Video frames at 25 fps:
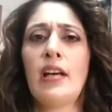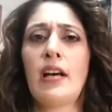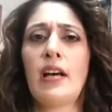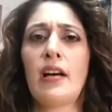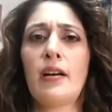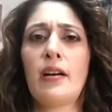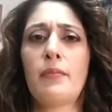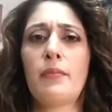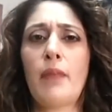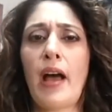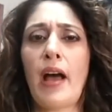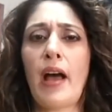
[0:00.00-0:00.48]

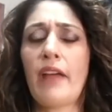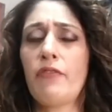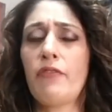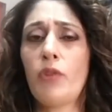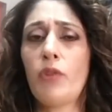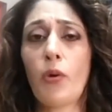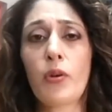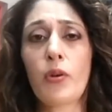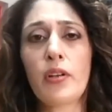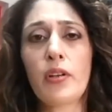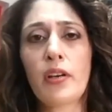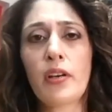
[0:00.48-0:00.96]
I've
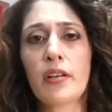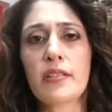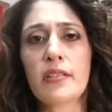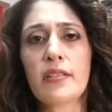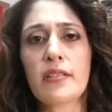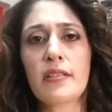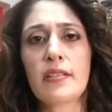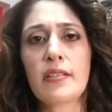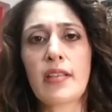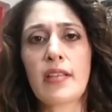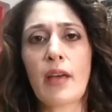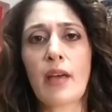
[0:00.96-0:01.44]
known her
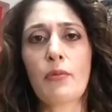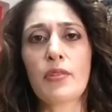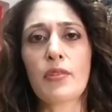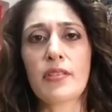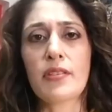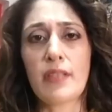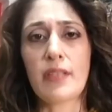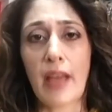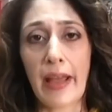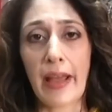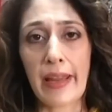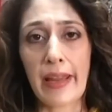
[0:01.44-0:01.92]
since I
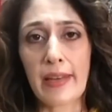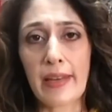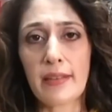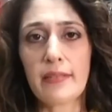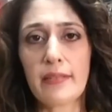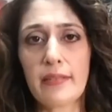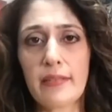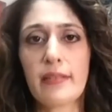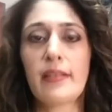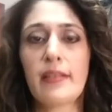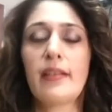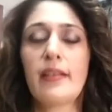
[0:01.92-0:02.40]
was
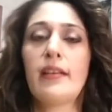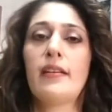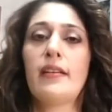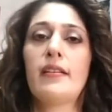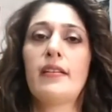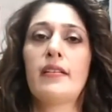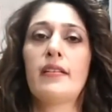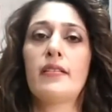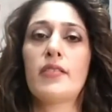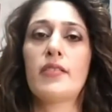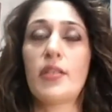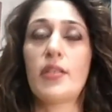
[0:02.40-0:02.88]
9.
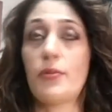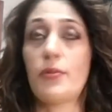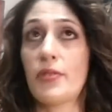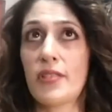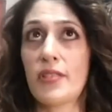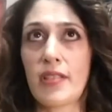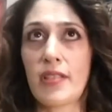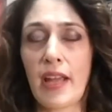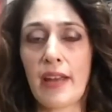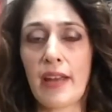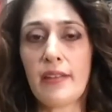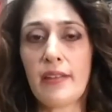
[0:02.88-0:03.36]
She was
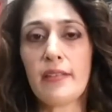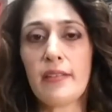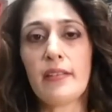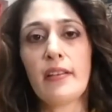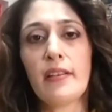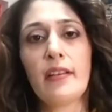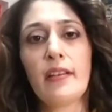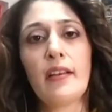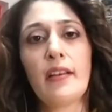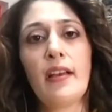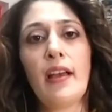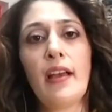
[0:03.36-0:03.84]
10.
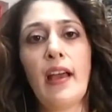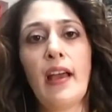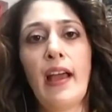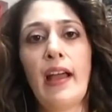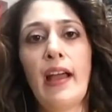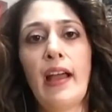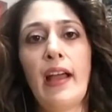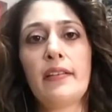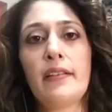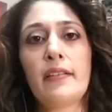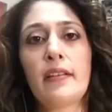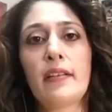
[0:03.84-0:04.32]

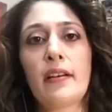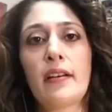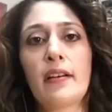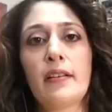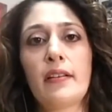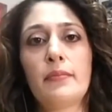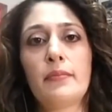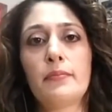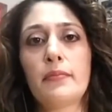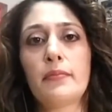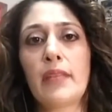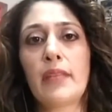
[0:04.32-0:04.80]
And
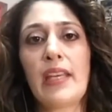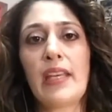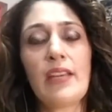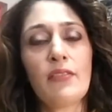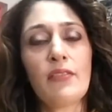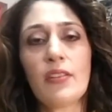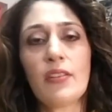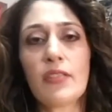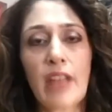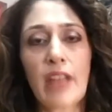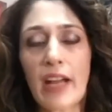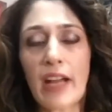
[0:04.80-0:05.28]

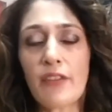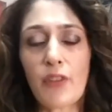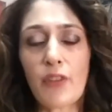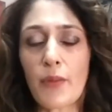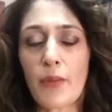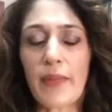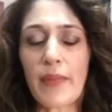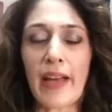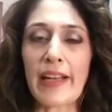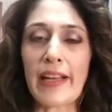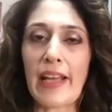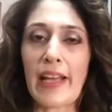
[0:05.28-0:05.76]
even right
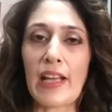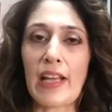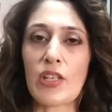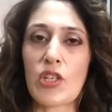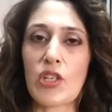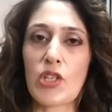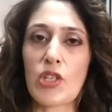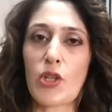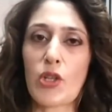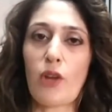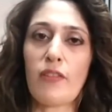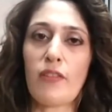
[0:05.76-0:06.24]
from that age,
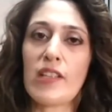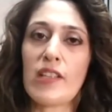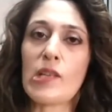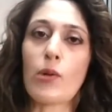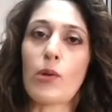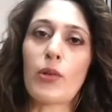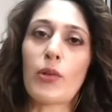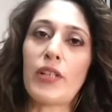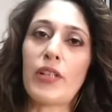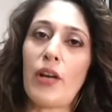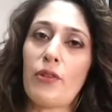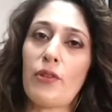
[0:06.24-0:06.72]
she's always
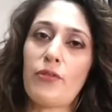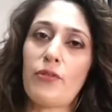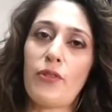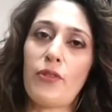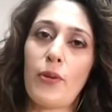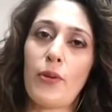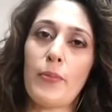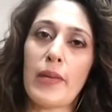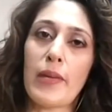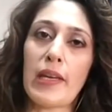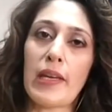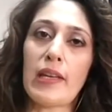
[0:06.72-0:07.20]
looked out
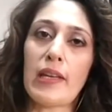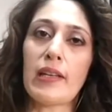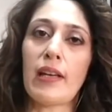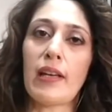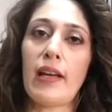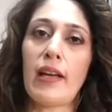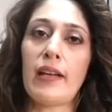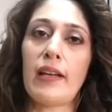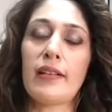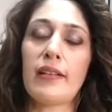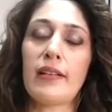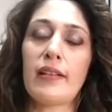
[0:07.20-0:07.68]
for me,
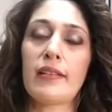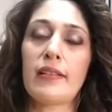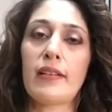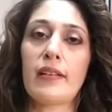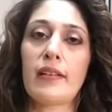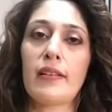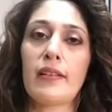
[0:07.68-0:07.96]
and